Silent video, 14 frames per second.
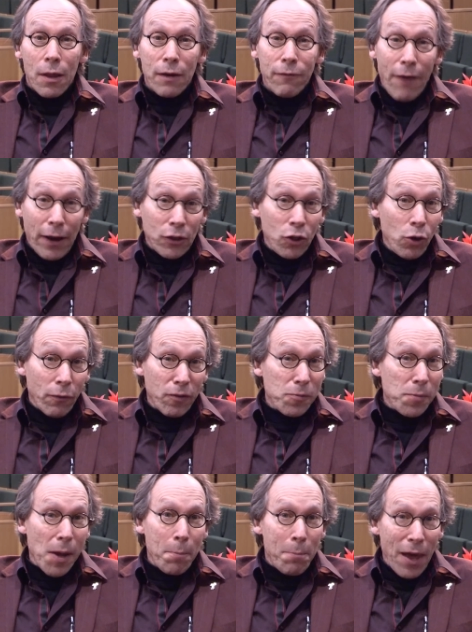in fact the universe would
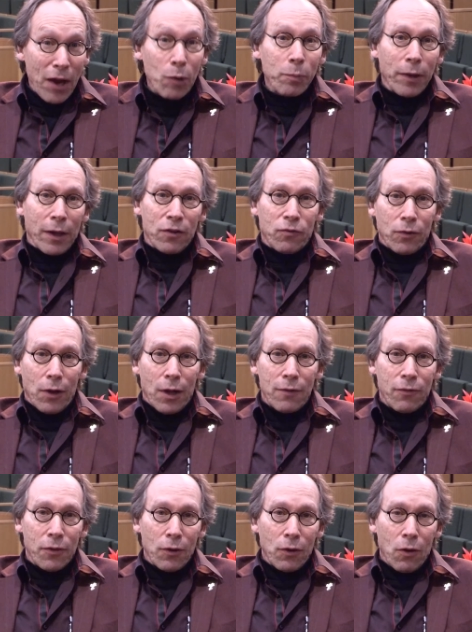be a better place for
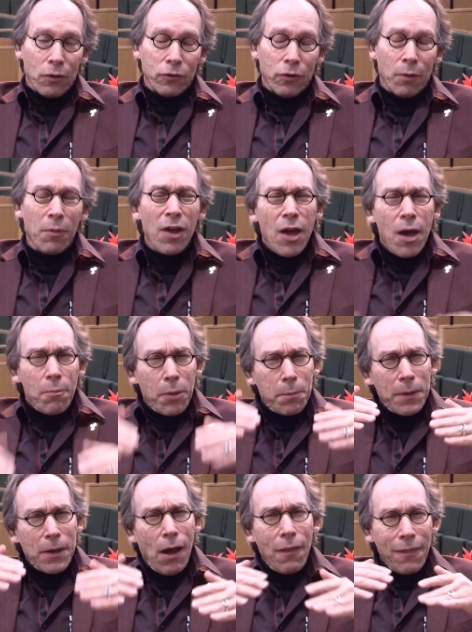life in the long term but
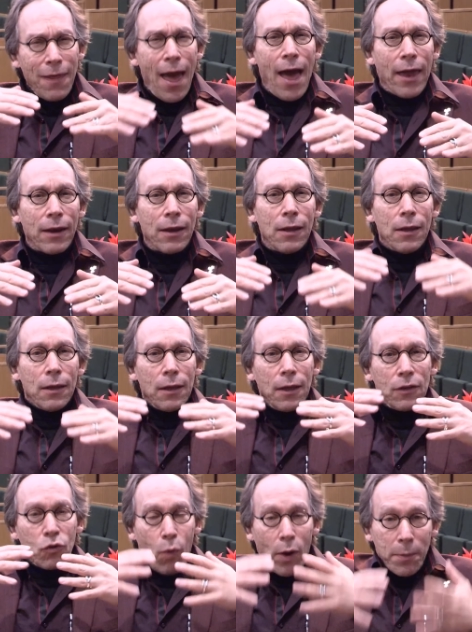beyond that
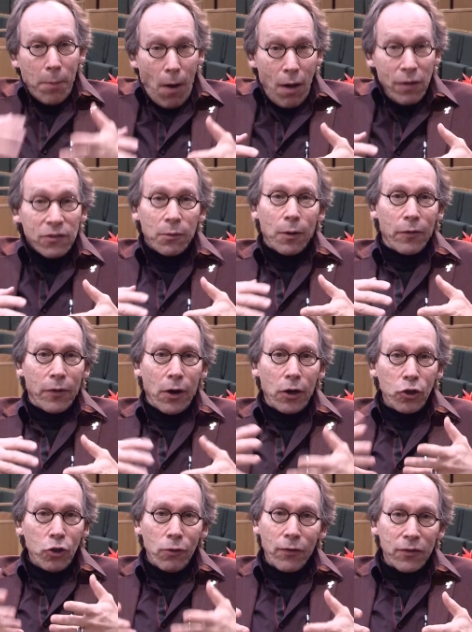it's quite possible that our
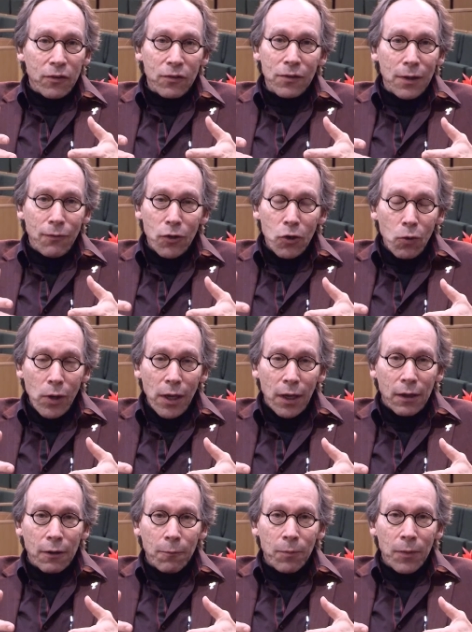universe isn't even
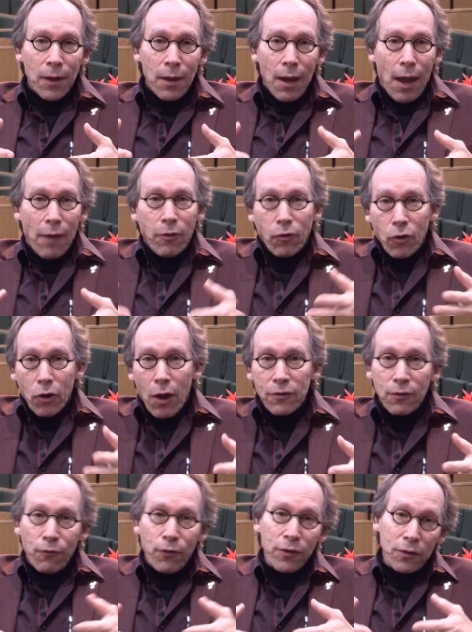unique and that the laws
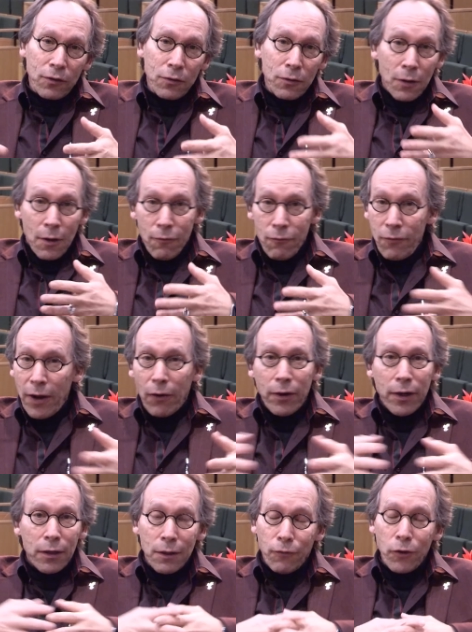of physics
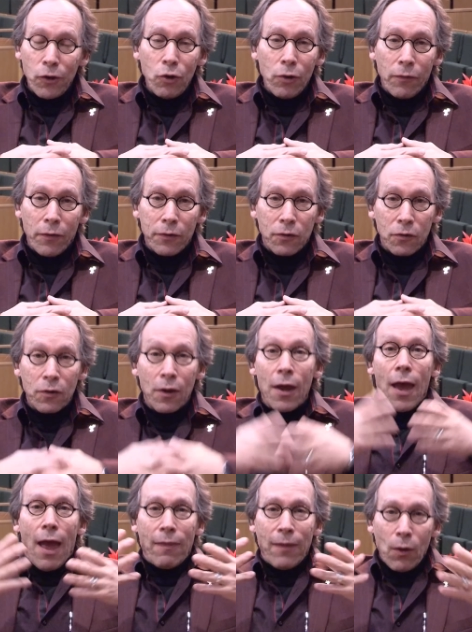vary in different universes.
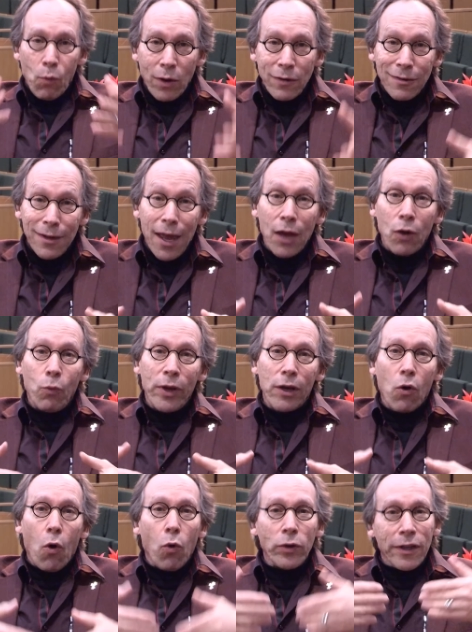And then once again, we'd
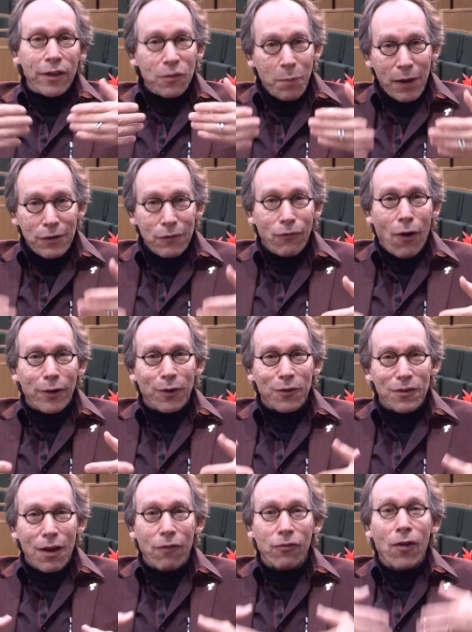only expect to find
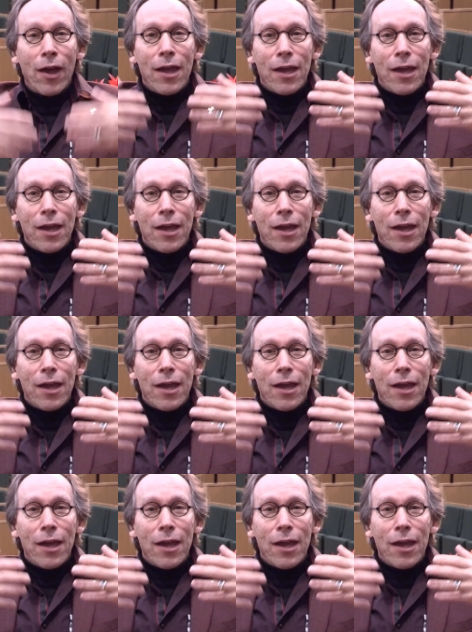ourselves